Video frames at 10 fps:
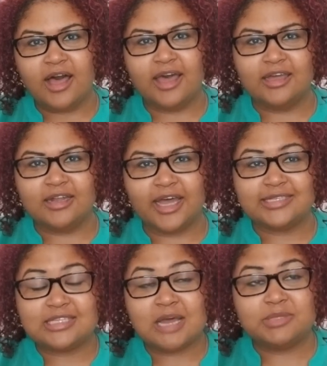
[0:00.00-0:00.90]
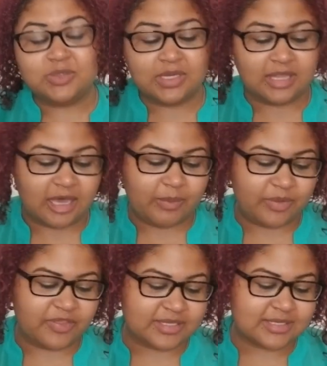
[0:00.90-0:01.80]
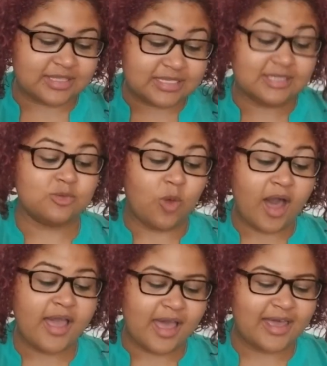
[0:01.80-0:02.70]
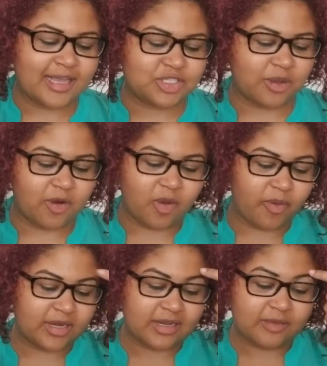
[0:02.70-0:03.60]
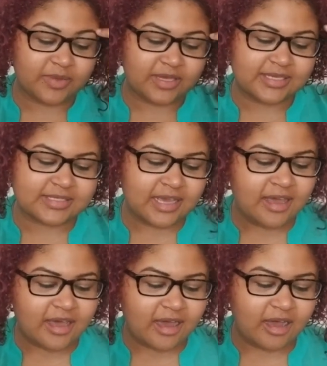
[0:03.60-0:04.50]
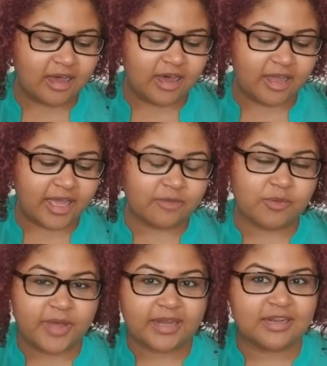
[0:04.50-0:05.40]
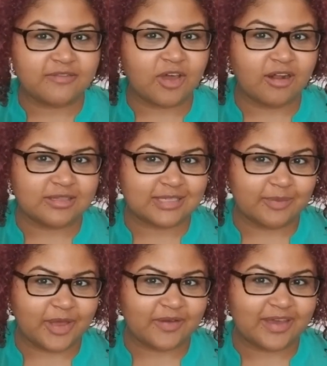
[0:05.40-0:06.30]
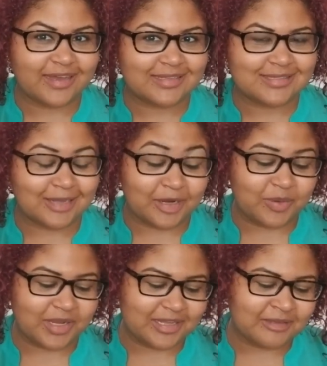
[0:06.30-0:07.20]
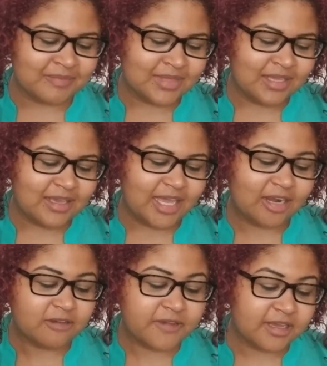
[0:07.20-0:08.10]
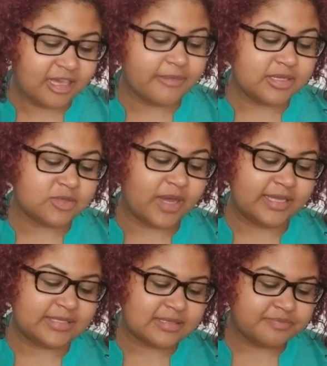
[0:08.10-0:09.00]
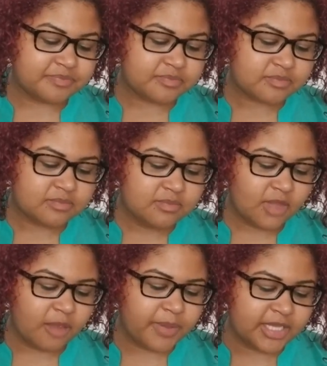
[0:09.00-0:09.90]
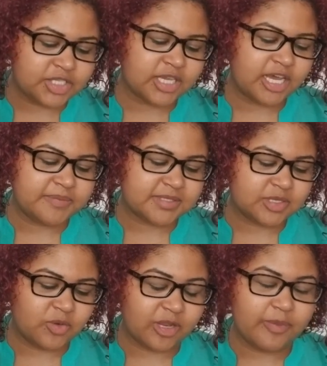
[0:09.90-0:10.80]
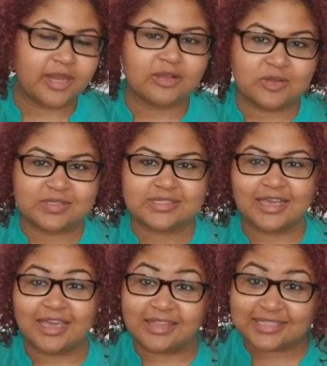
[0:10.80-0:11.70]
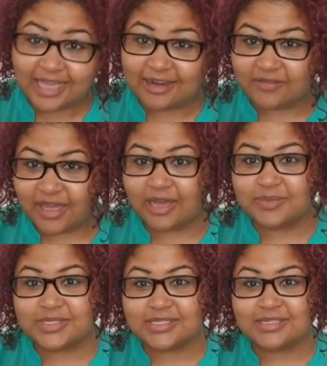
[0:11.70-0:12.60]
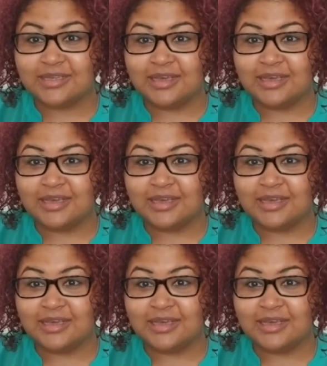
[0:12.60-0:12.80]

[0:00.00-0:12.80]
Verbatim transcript: and I stopped doing them. But this this is why I actually incorporated it because I had repetitive cards come out, guys. Are you ready? Hierophant came out twice, Page of Cups, Queen of Pentacles, and the Ten of Cups.